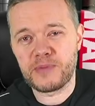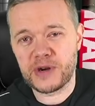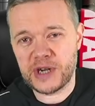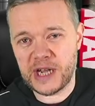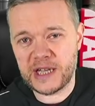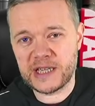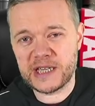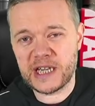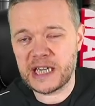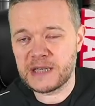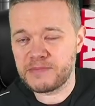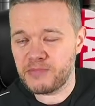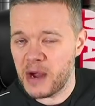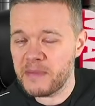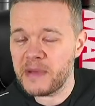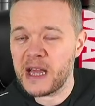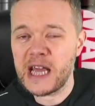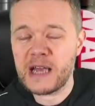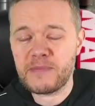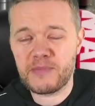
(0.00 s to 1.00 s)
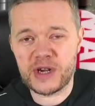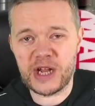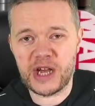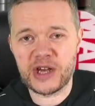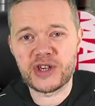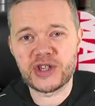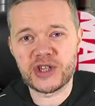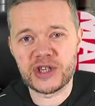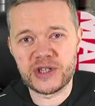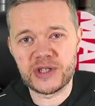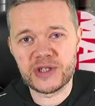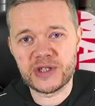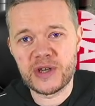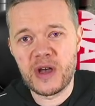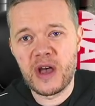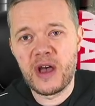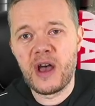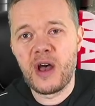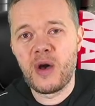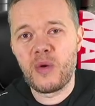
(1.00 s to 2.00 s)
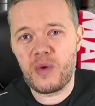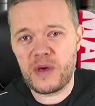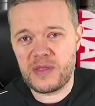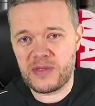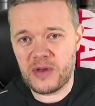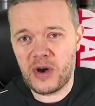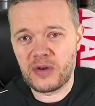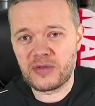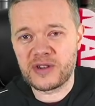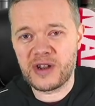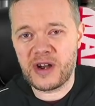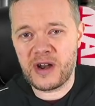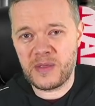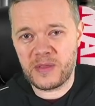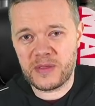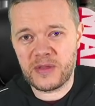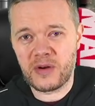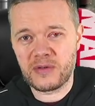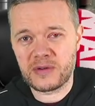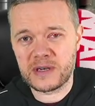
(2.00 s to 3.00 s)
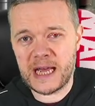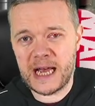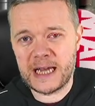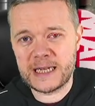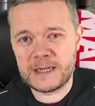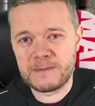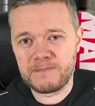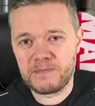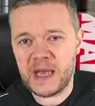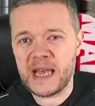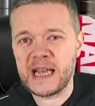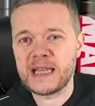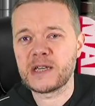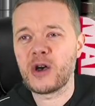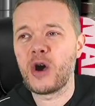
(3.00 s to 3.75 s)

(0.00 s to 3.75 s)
predicting his Premier League predictions with Thogden and Thogdad. It's